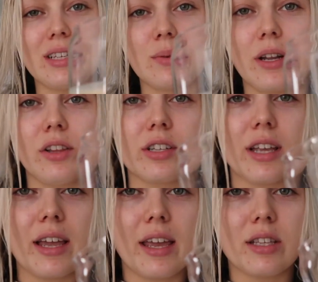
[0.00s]
is what it looks
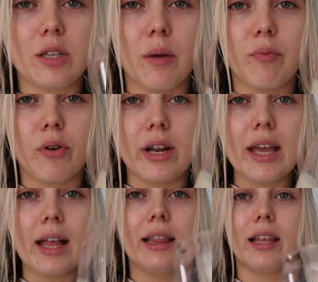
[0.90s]
like. It's
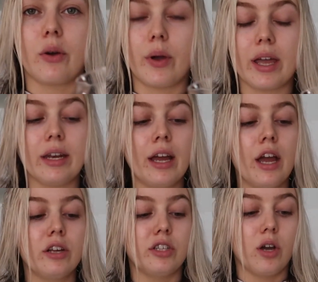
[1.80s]
pretty liquid.
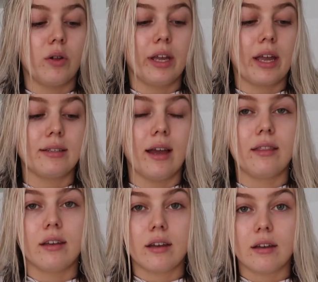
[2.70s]
So like I said,
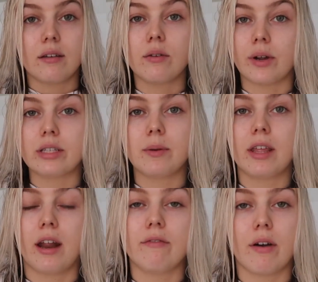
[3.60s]
the recipe
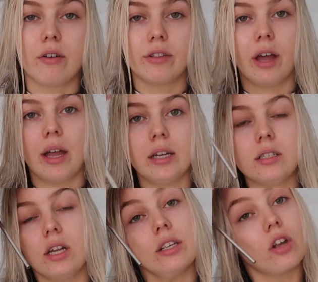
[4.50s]
that I found online
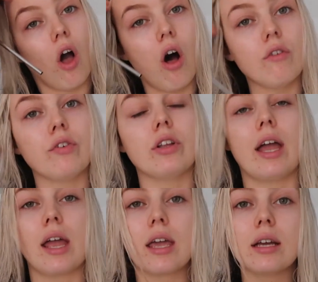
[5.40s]
does call for
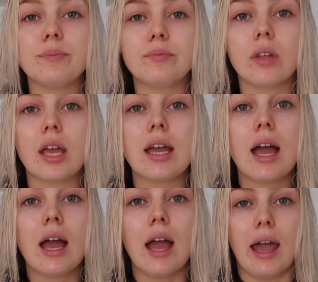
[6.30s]
like
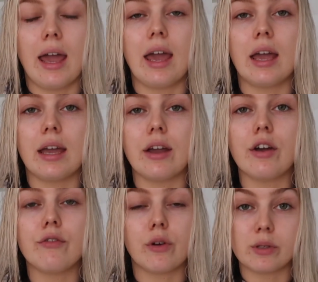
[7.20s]
a
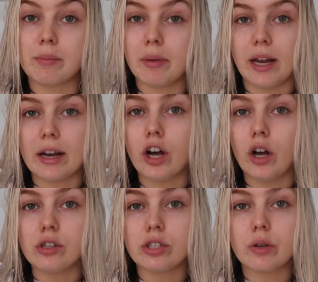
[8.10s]
frozen banana
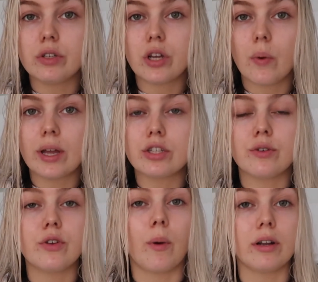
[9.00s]
also to go in so
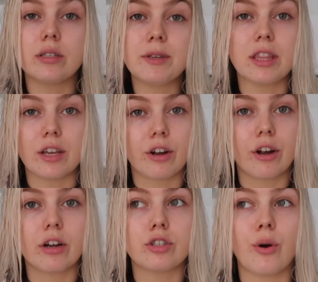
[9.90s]
if you want it to be
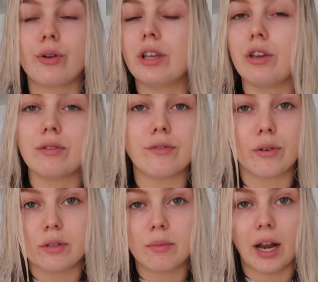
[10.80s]
thicker totally use a
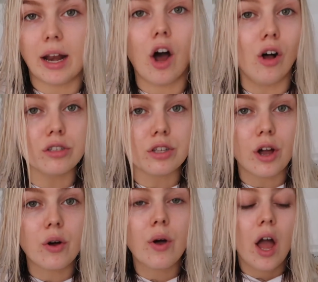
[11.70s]
frozen banana
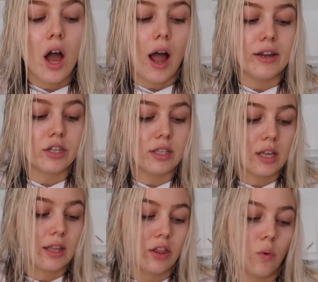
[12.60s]
also i just
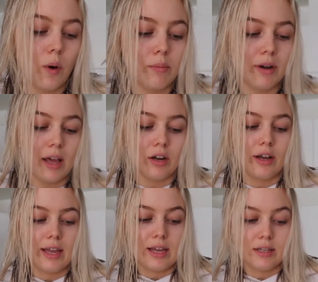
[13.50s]
think that the one
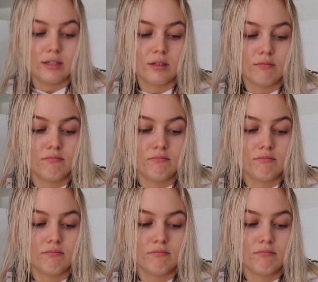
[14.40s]
banana is